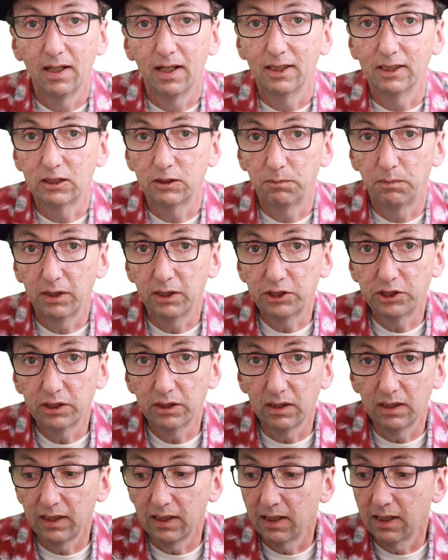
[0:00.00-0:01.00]

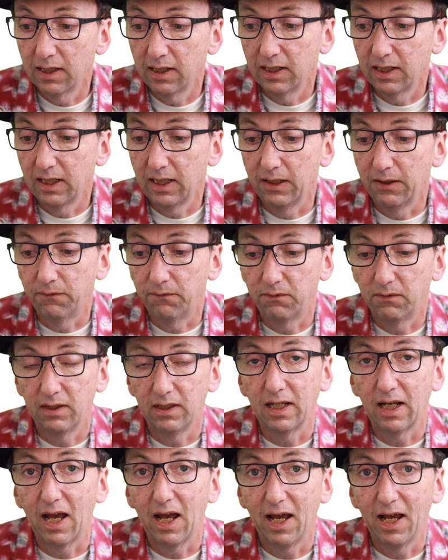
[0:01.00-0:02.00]
especially if
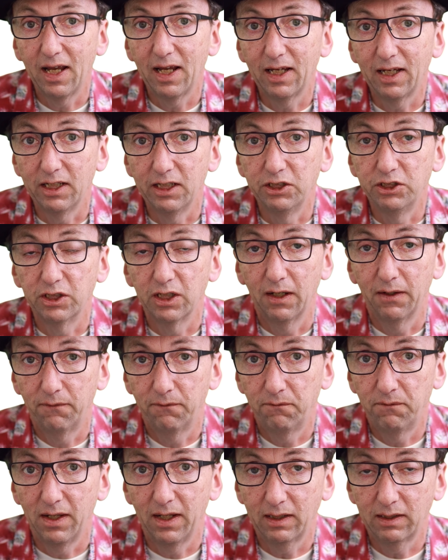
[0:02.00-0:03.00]
the age
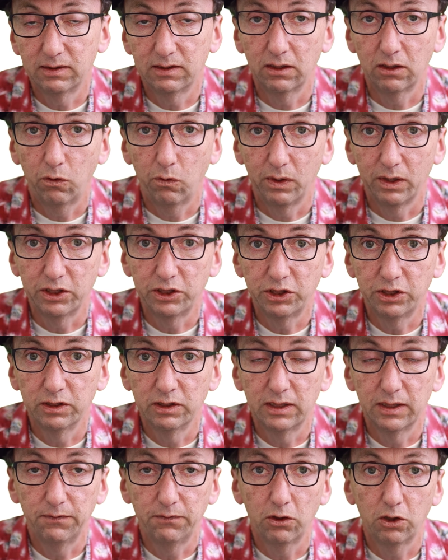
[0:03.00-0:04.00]
affects the
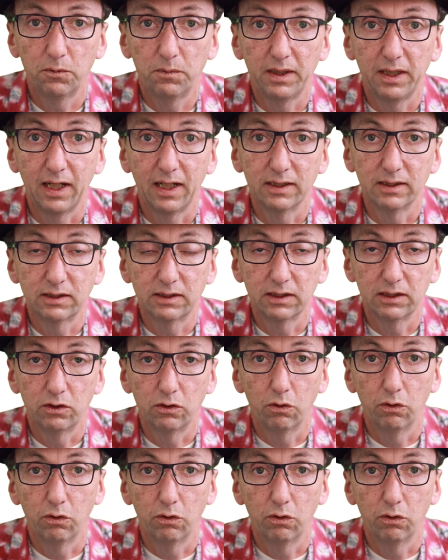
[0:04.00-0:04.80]
questions that have got to be answered,